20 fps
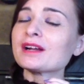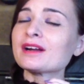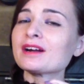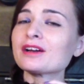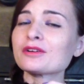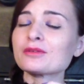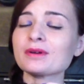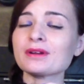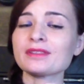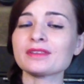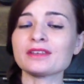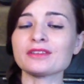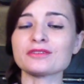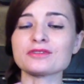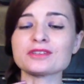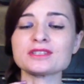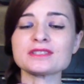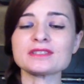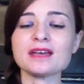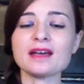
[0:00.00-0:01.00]
when I got around the
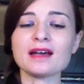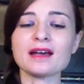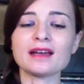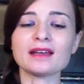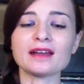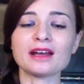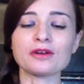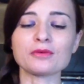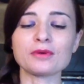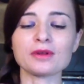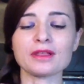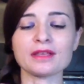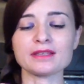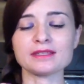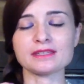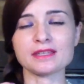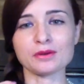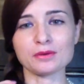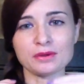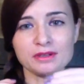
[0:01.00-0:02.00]
other side, I
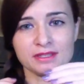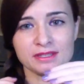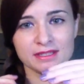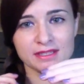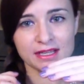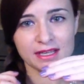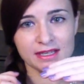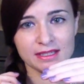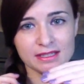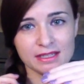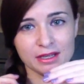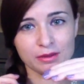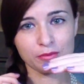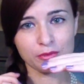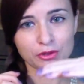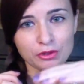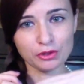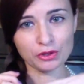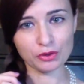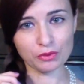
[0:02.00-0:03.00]
realized they were standing
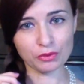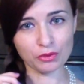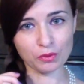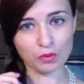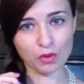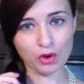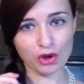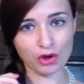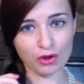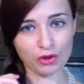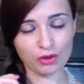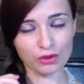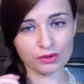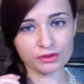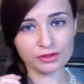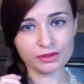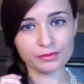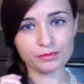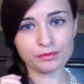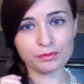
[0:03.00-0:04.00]
below the
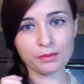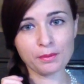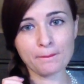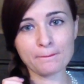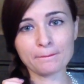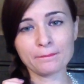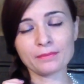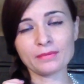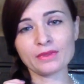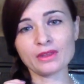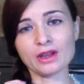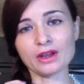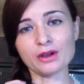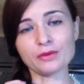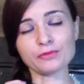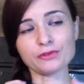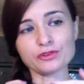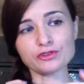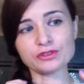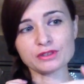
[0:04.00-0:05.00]
wall.
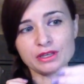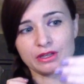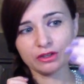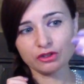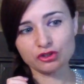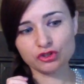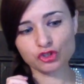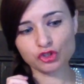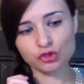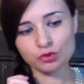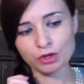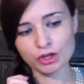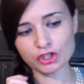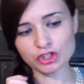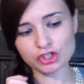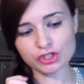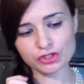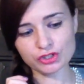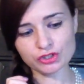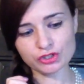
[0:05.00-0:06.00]
There's like
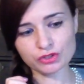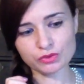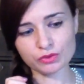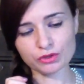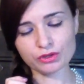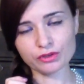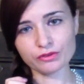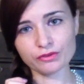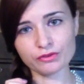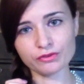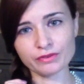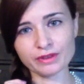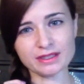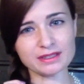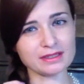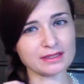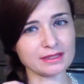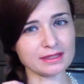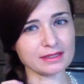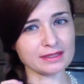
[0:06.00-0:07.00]
trenches, sort of,
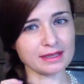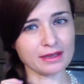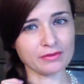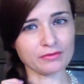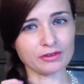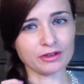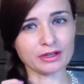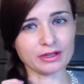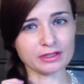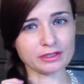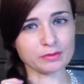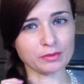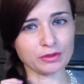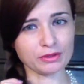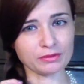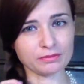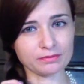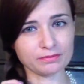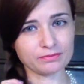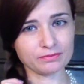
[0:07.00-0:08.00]
that doesn't sound very nice,
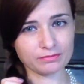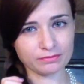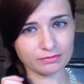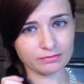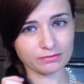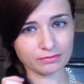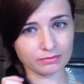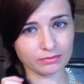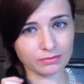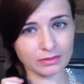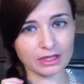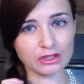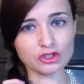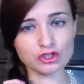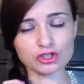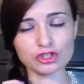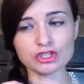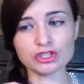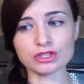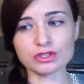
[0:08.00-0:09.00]
but like
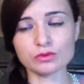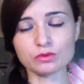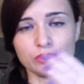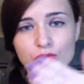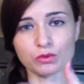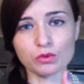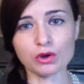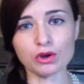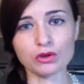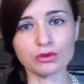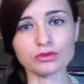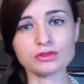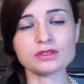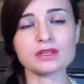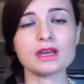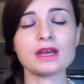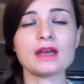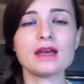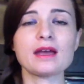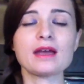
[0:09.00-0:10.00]
trenches with walls,